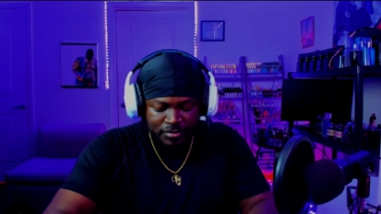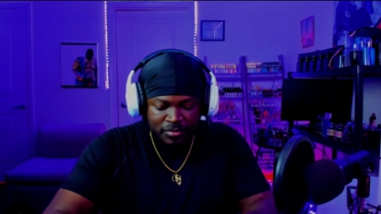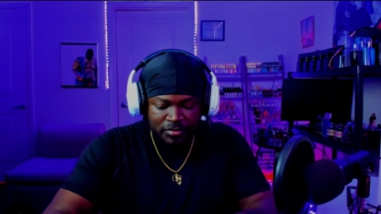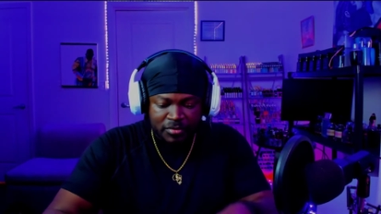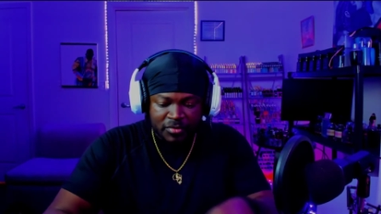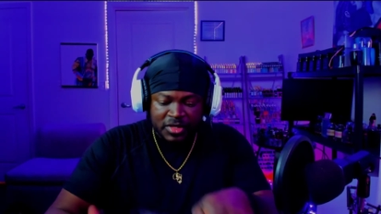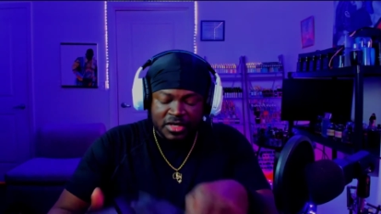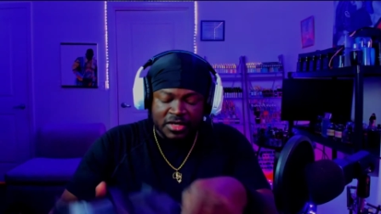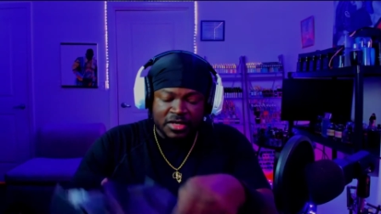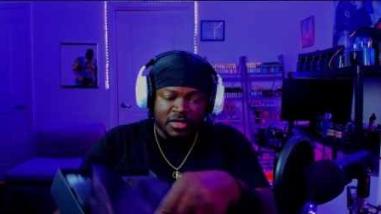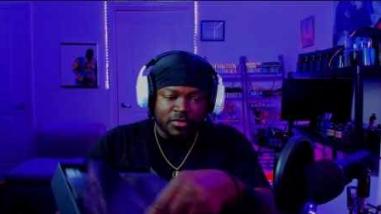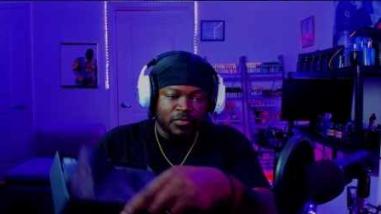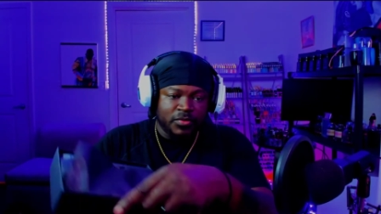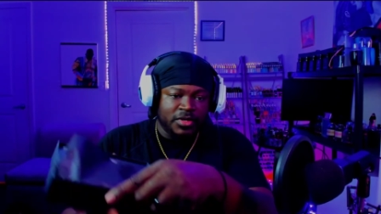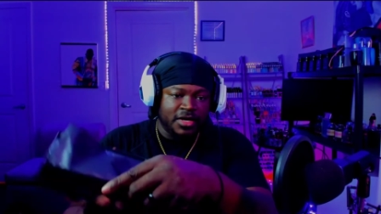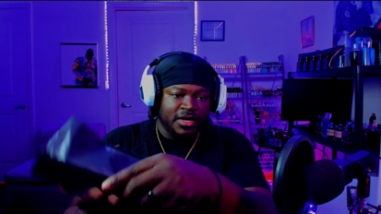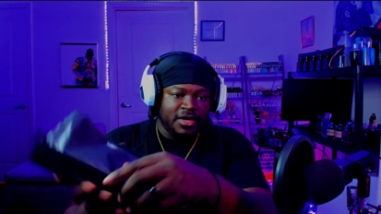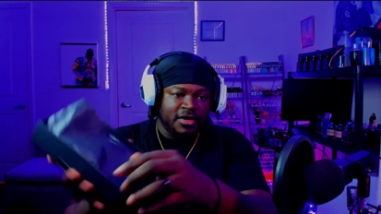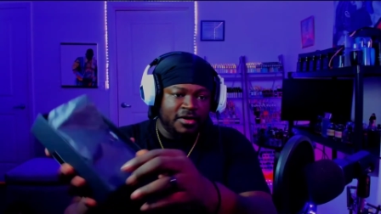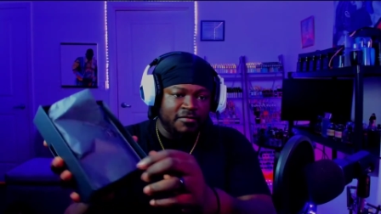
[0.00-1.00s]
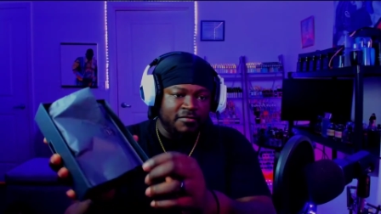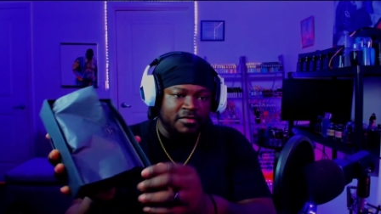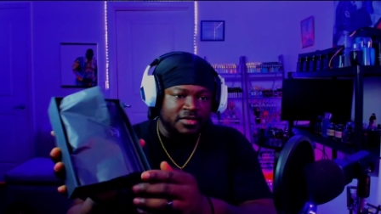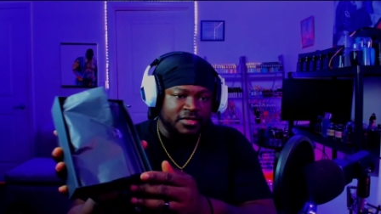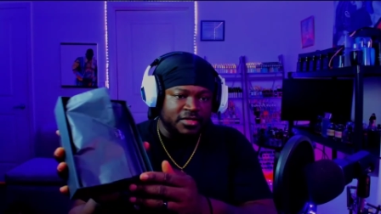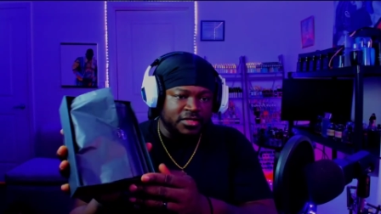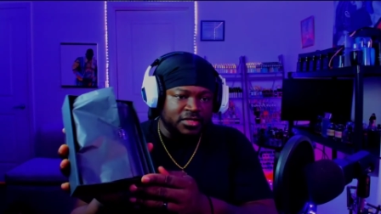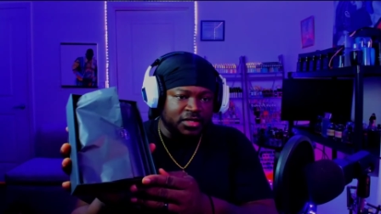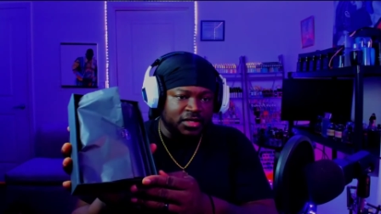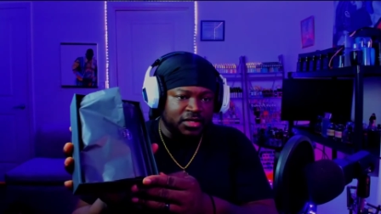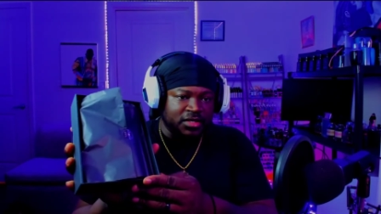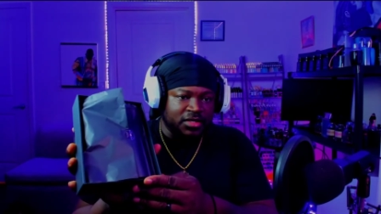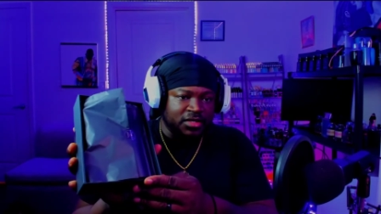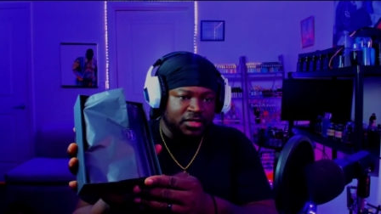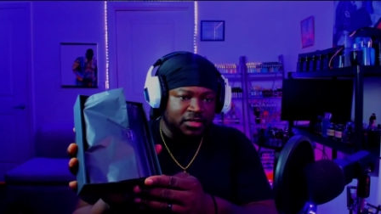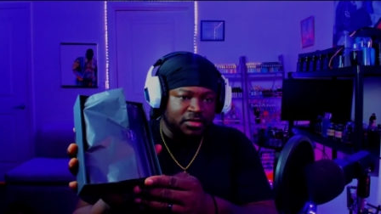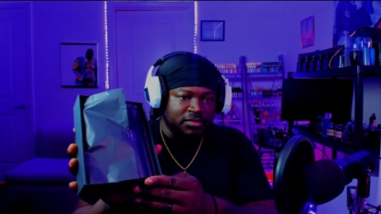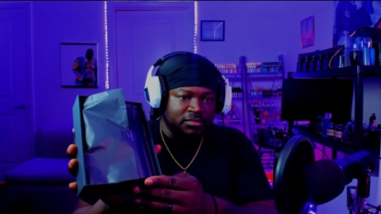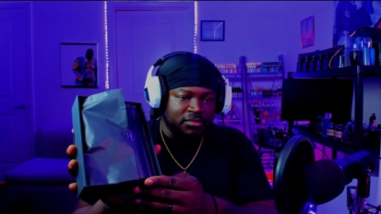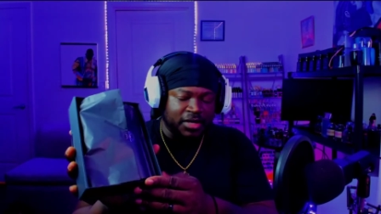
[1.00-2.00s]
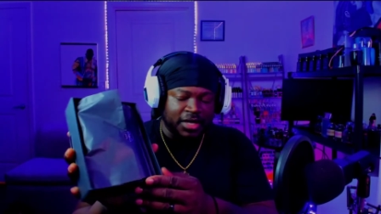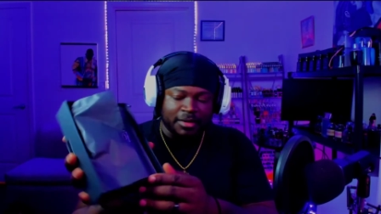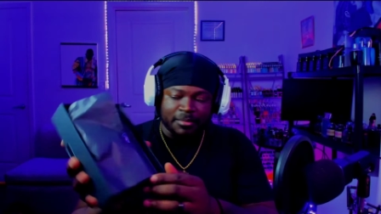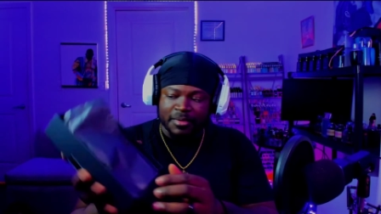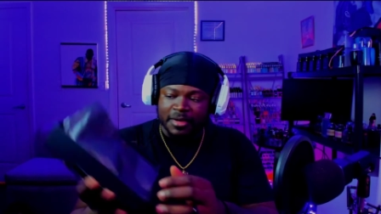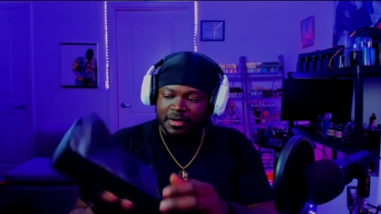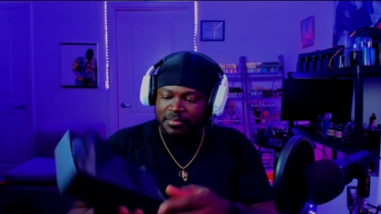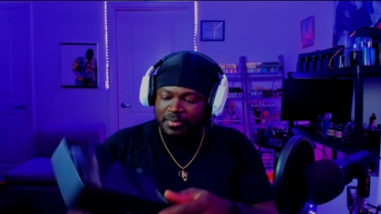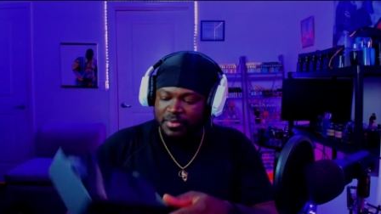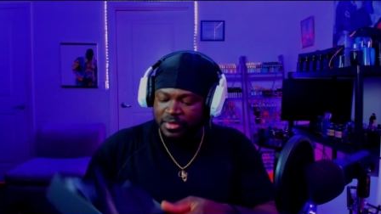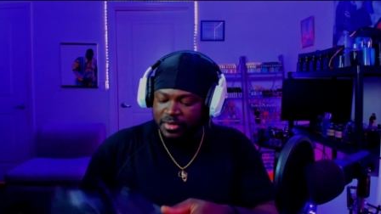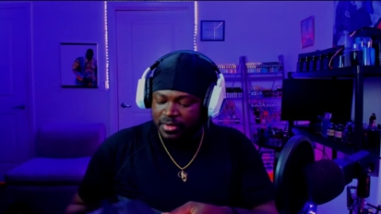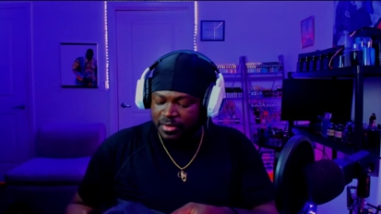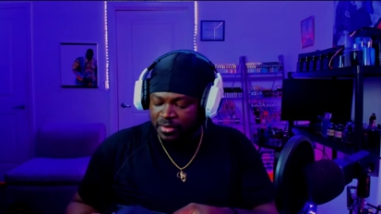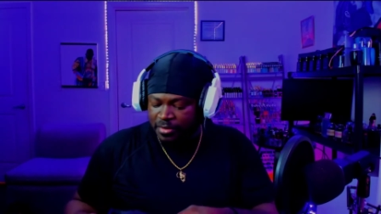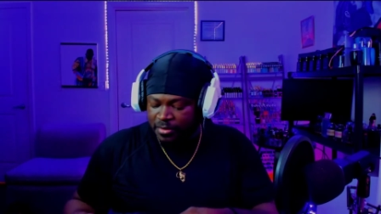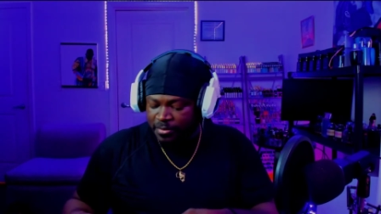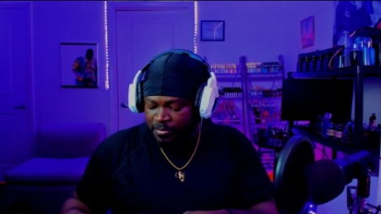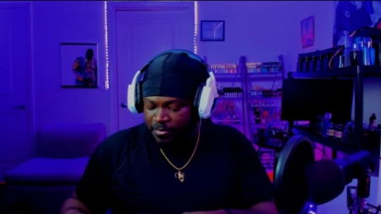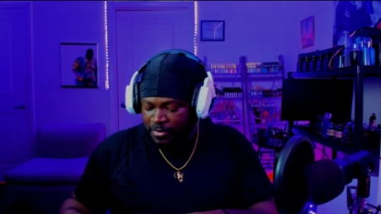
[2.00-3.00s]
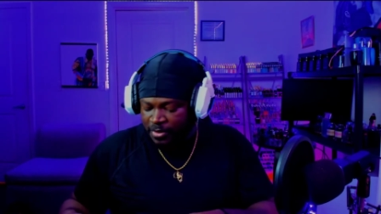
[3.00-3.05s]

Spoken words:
And then we have this black paper here.